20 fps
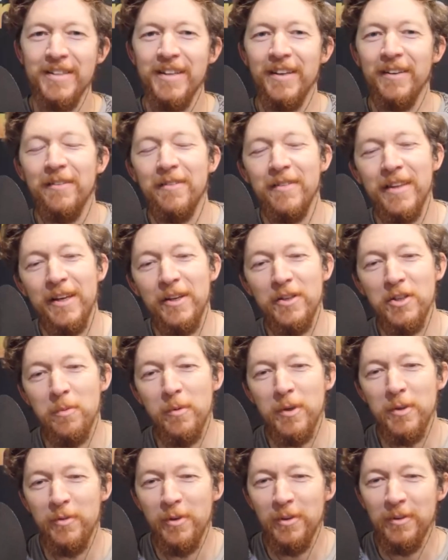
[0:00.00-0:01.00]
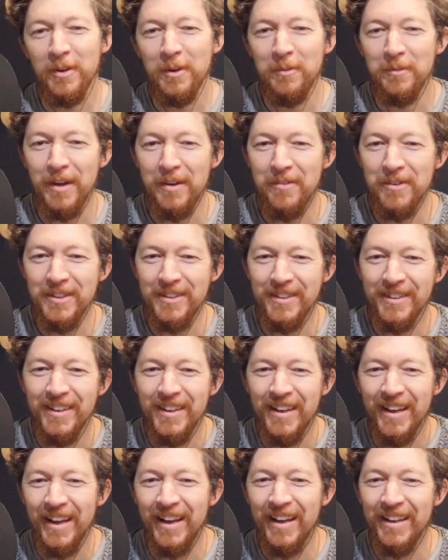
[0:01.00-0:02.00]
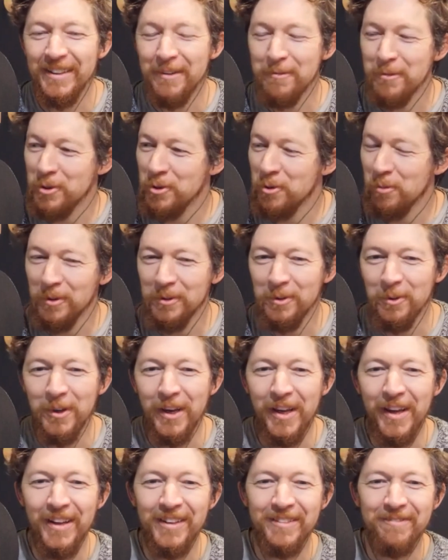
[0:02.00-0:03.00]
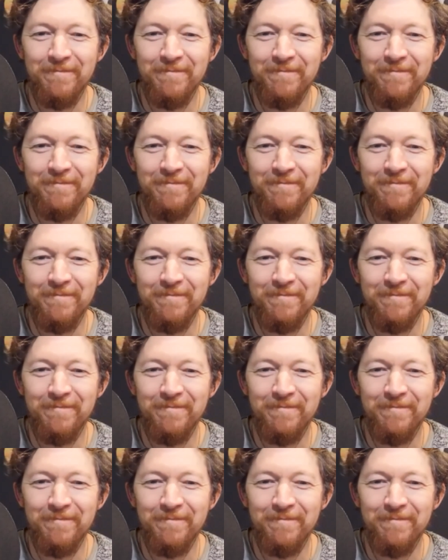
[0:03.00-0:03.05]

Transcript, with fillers: Thank you so much for your time, David. And I'm sure we'll talk again.